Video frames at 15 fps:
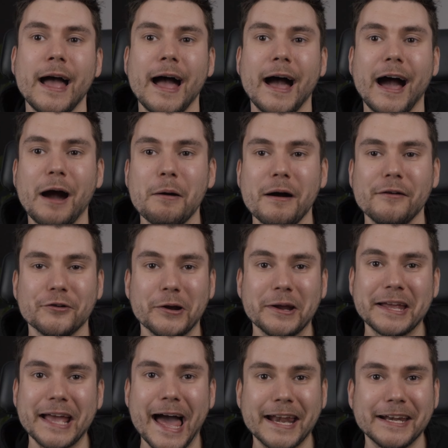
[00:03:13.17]
However, in
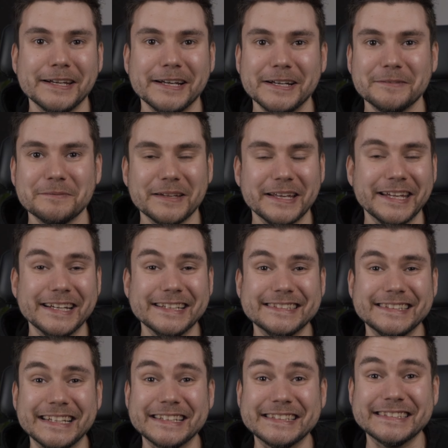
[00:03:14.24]
Canada, it
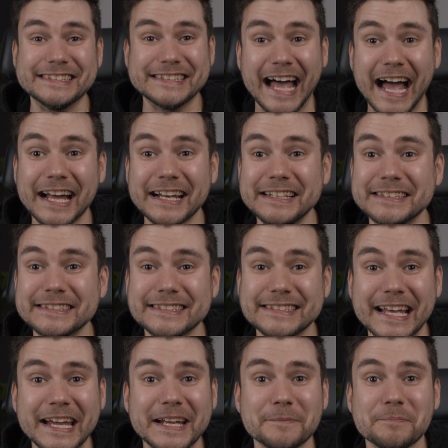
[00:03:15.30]
is exactly the
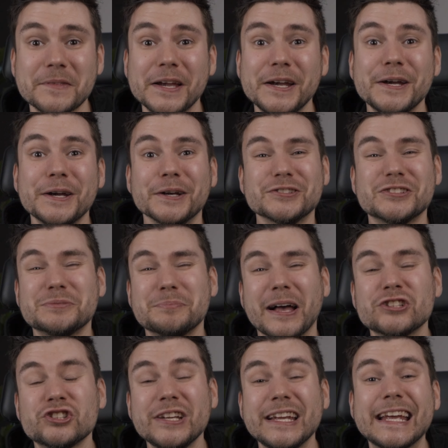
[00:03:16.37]
same,
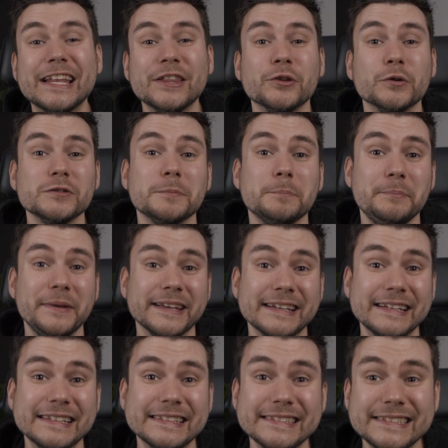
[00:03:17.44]
especially in those
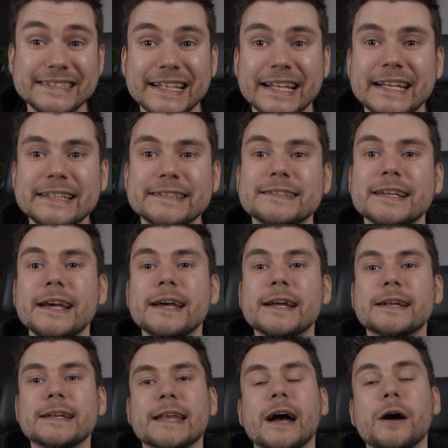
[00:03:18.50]
bigger cities.
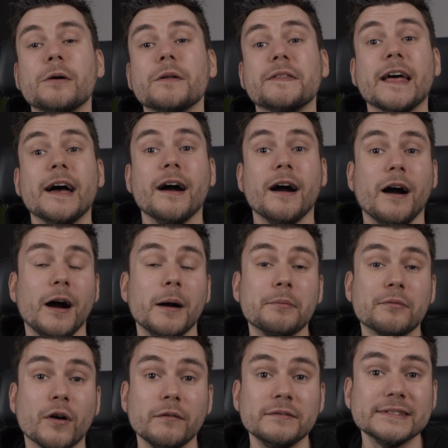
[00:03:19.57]
Now, there are
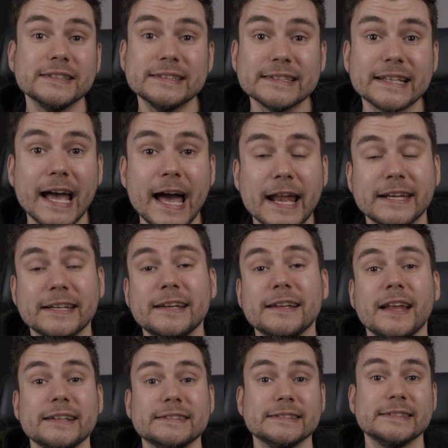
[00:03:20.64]
provinces in Canada,
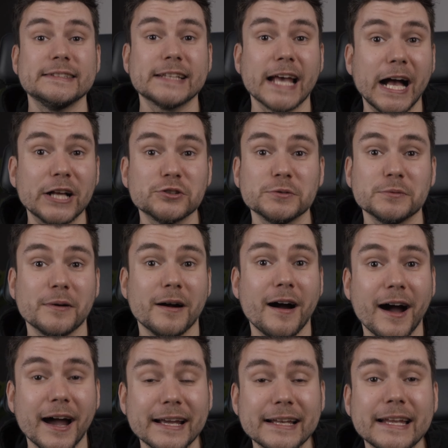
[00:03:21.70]
like Saskatchewan where
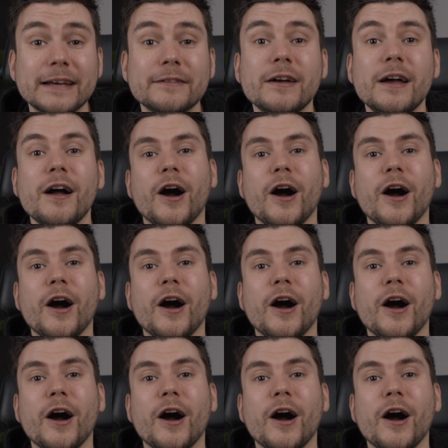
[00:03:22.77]
I live.